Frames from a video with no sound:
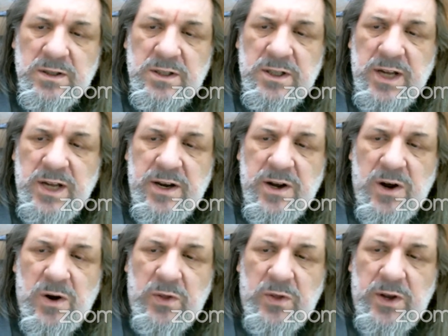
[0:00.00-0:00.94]
Did they
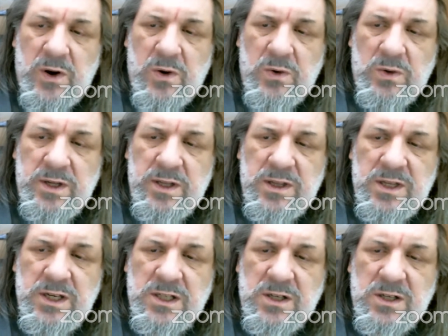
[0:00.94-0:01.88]
know that only
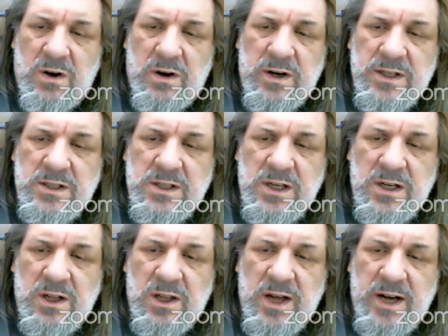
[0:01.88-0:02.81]
this artist
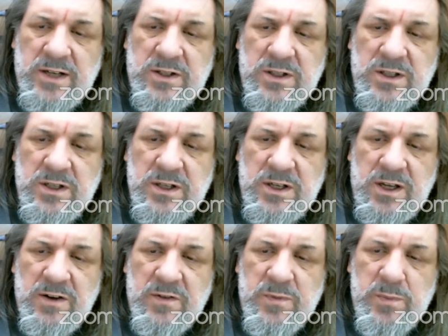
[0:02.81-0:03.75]
and collector could
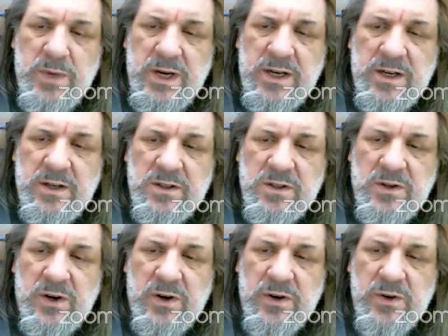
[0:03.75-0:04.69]
give meaning to
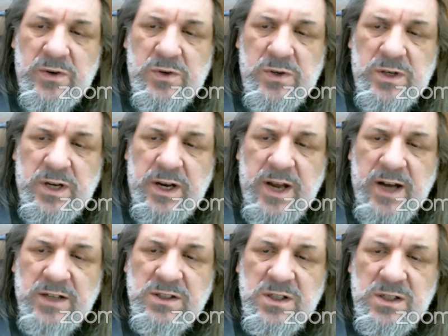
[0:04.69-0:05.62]
their new
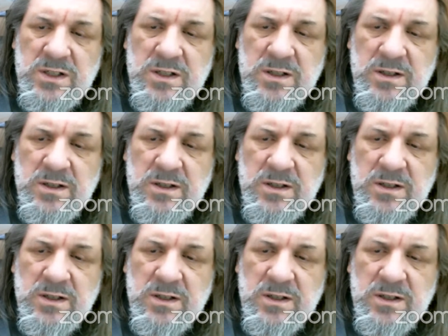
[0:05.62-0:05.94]
connection?